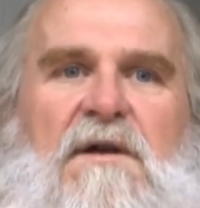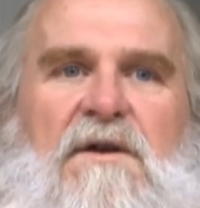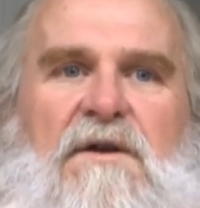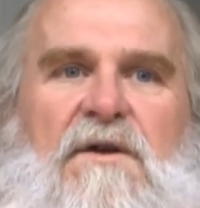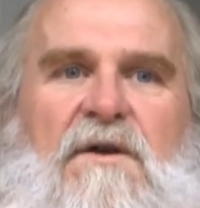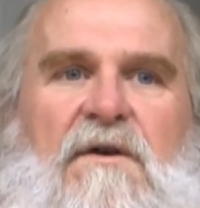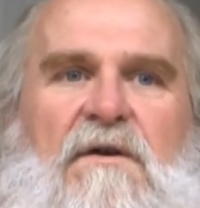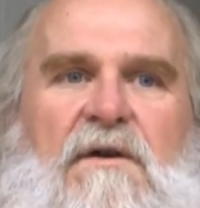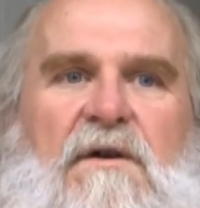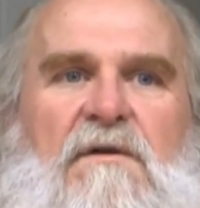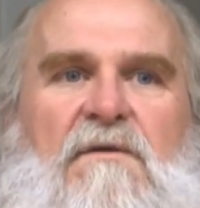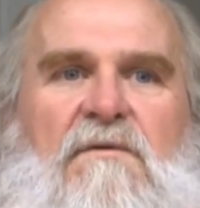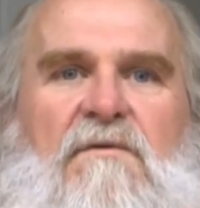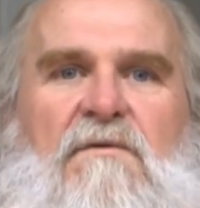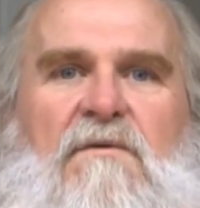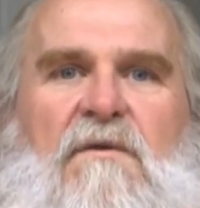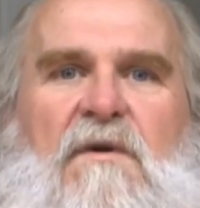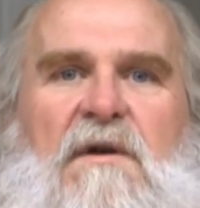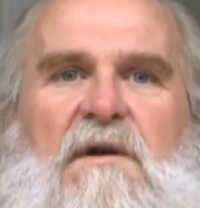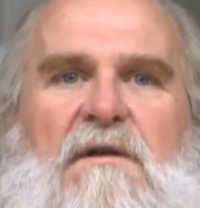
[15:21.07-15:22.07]
you
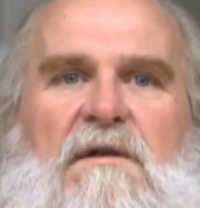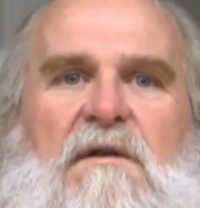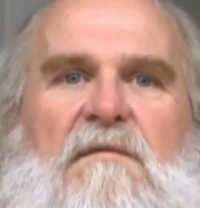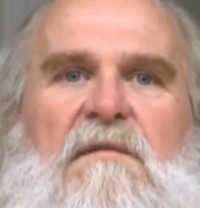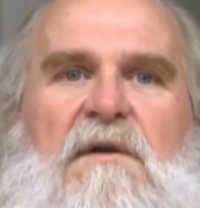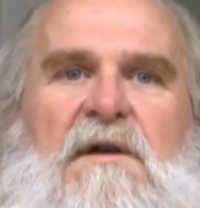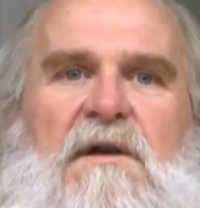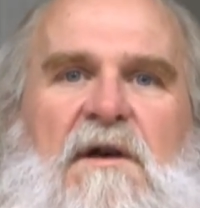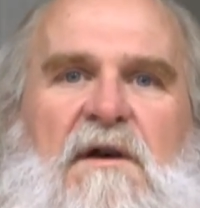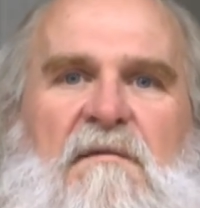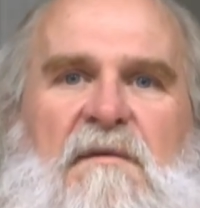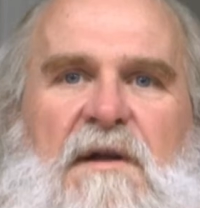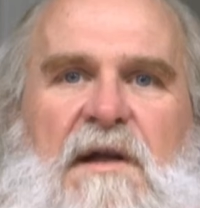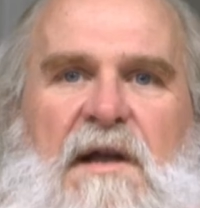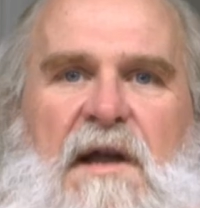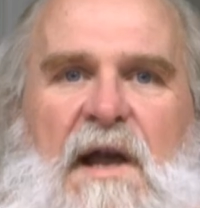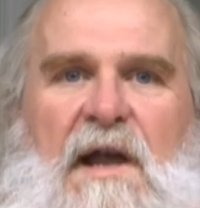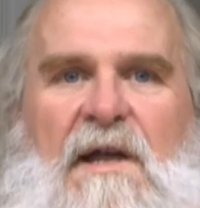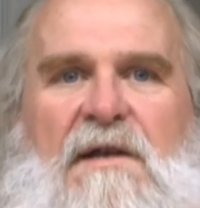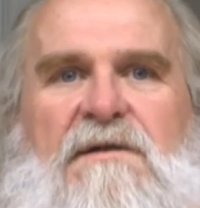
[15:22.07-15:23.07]
can really become
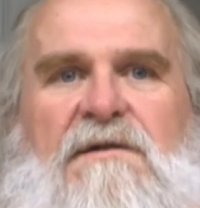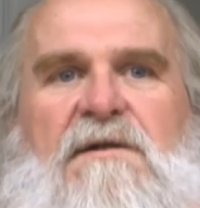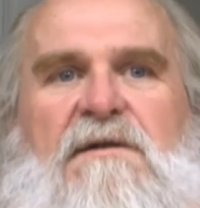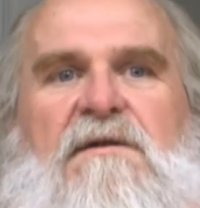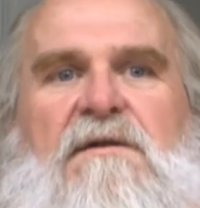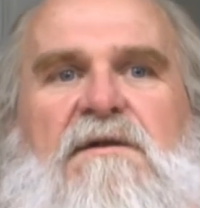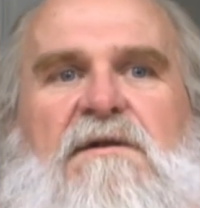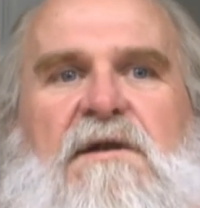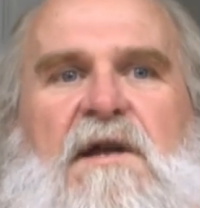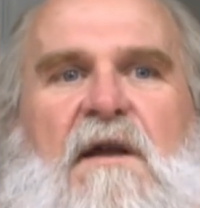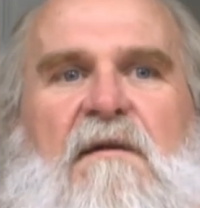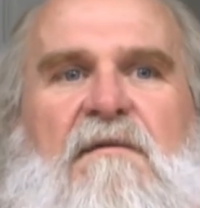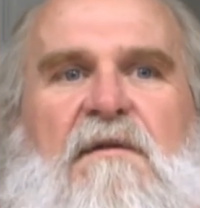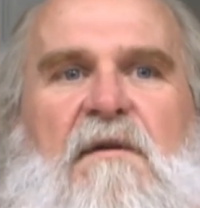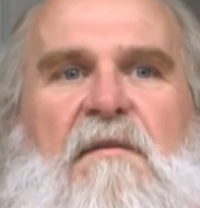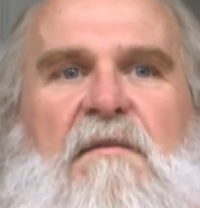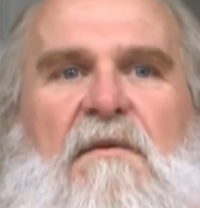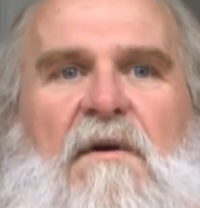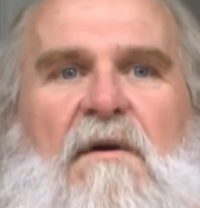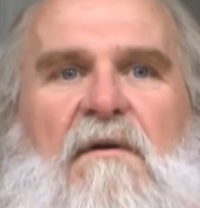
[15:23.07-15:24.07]
engaged in the safety
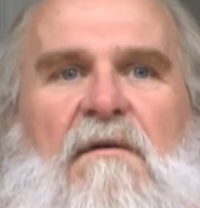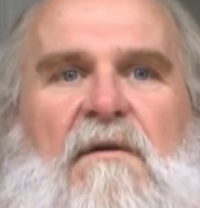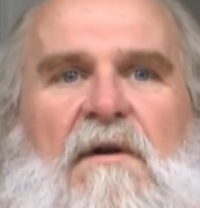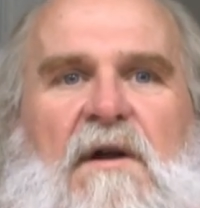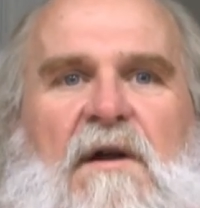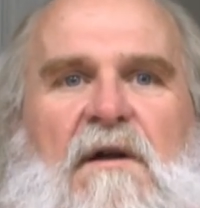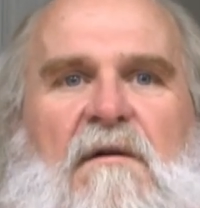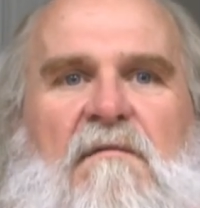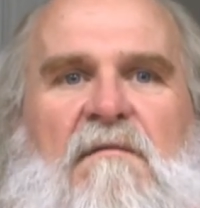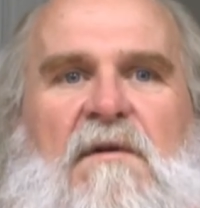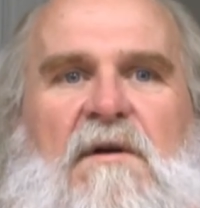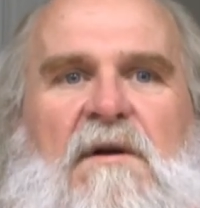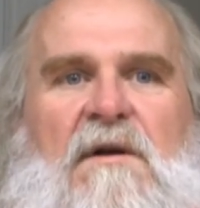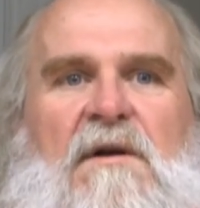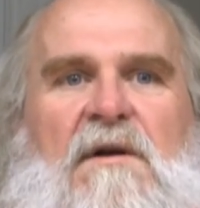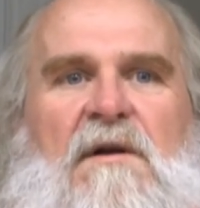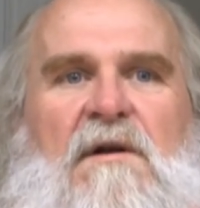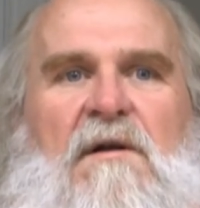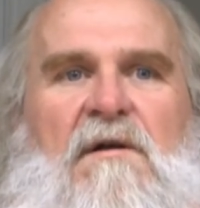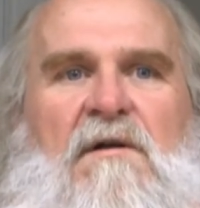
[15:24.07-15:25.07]
program
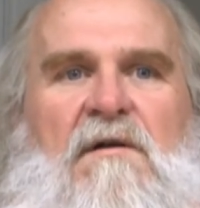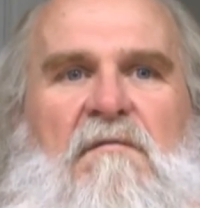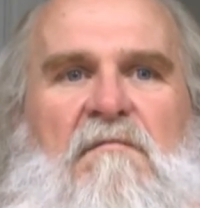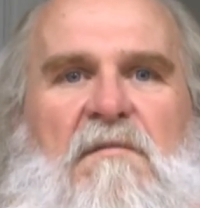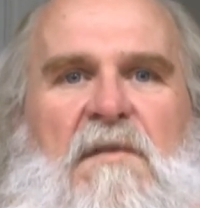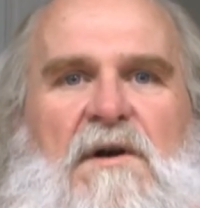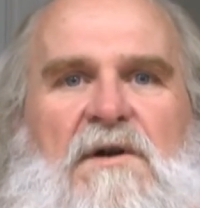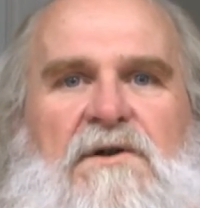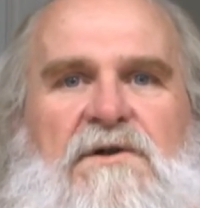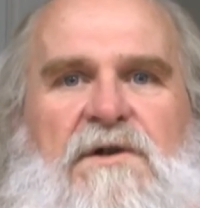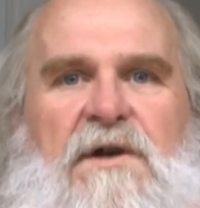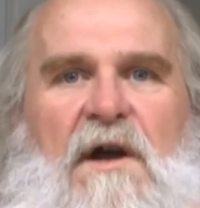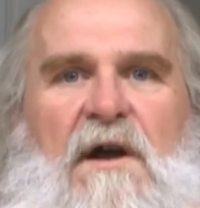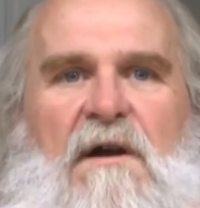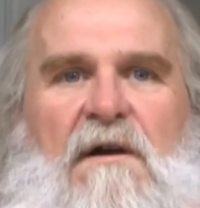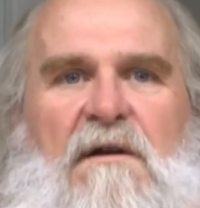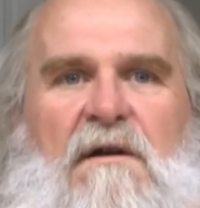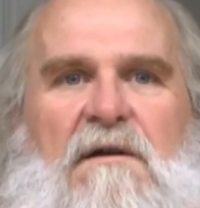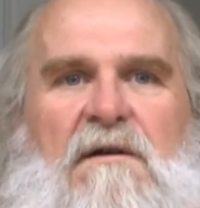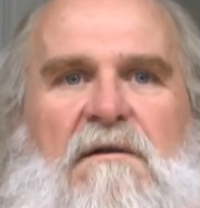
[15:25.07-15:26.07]
by
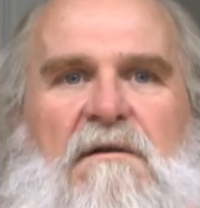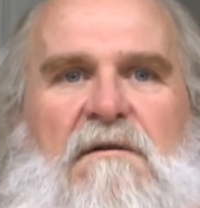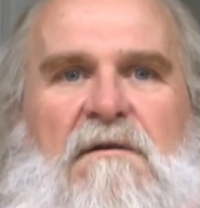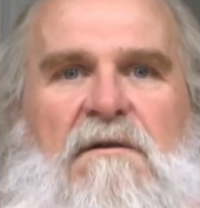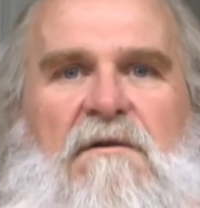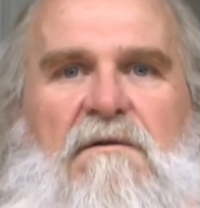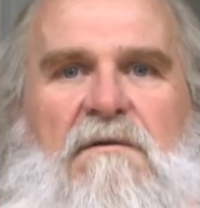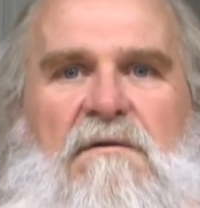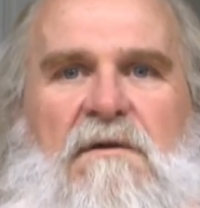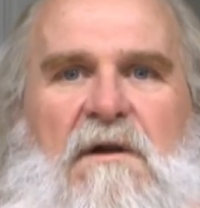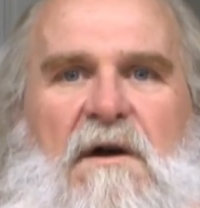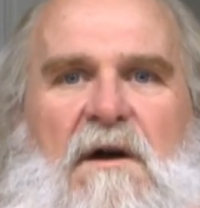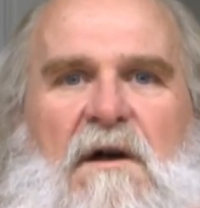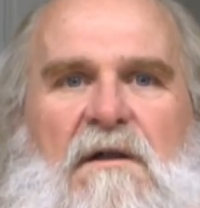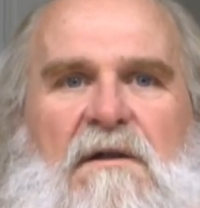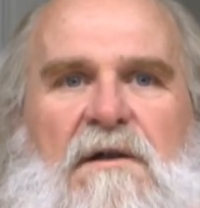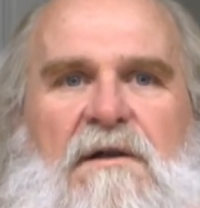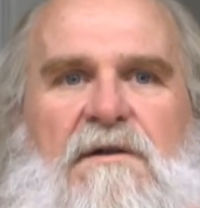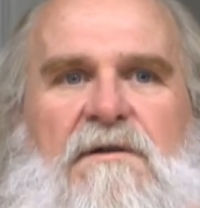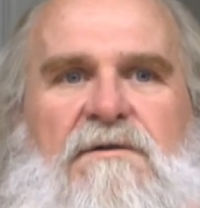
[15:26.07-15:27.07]
sharing your
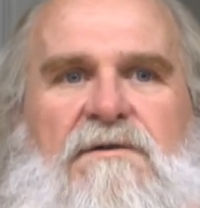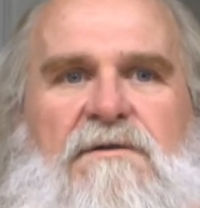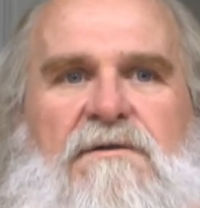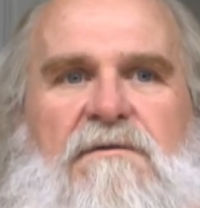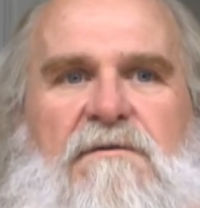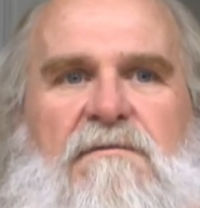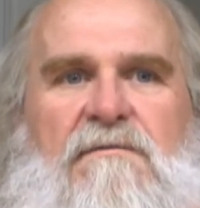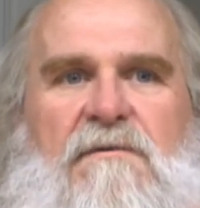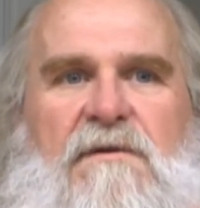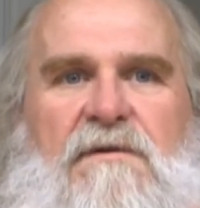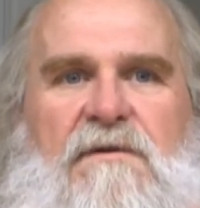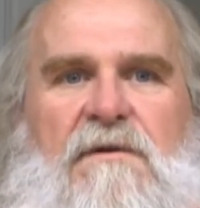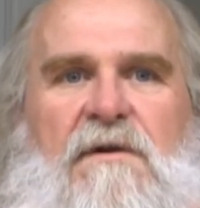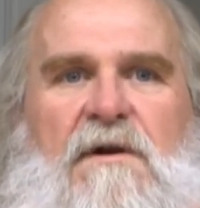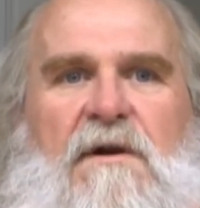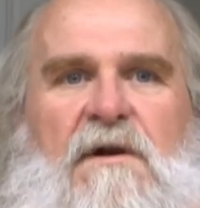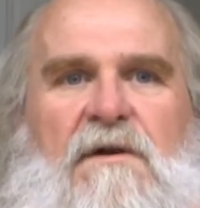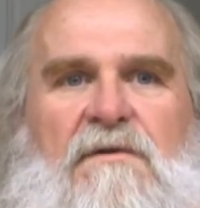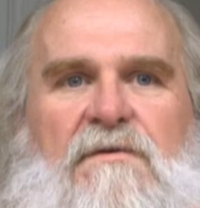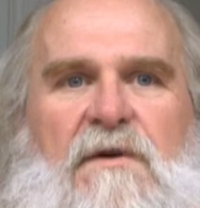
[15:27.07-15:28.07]
knowledge with our
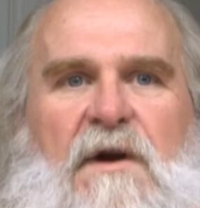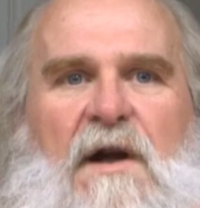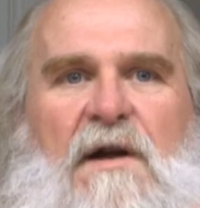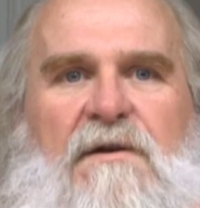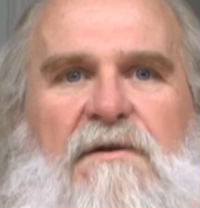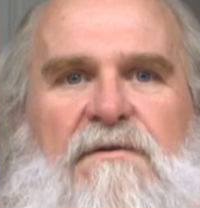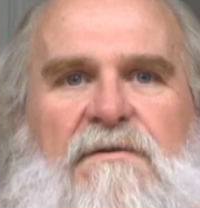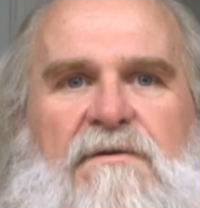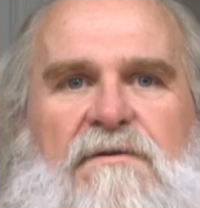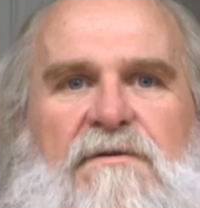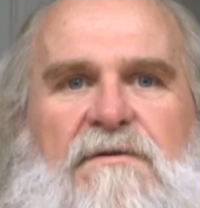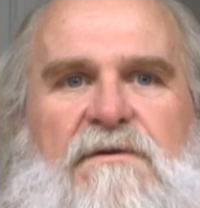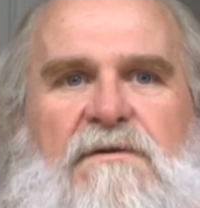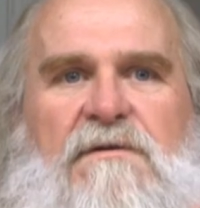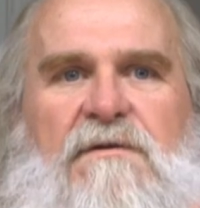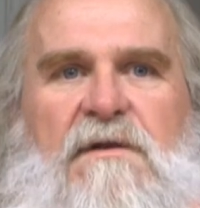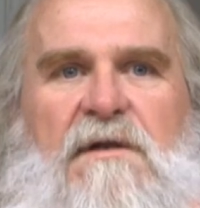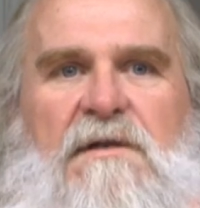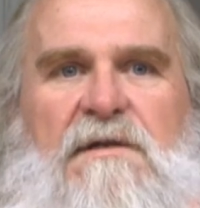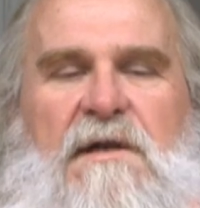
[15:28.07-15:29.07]
contractors
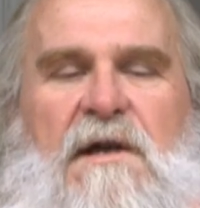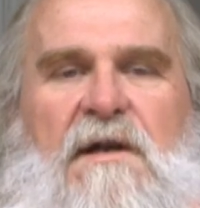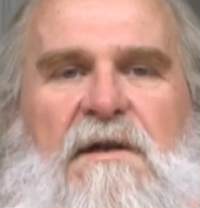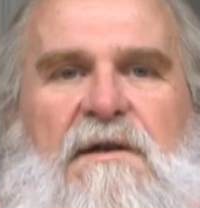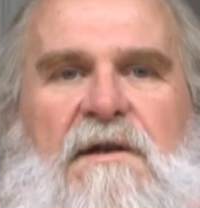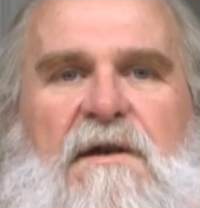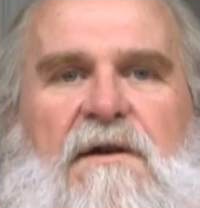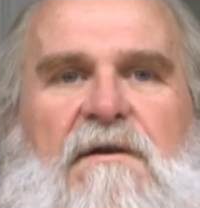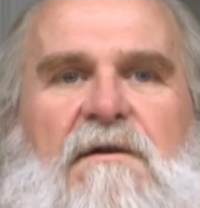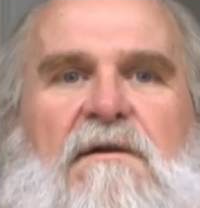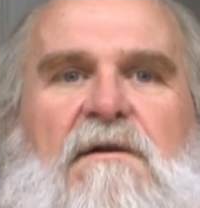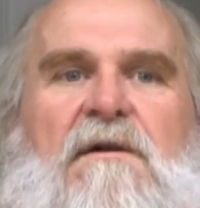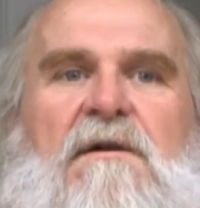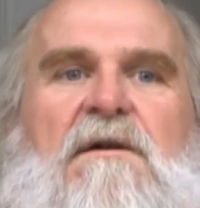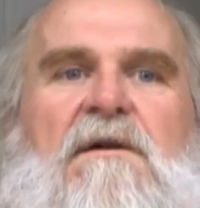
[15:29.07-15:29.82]
that's out there.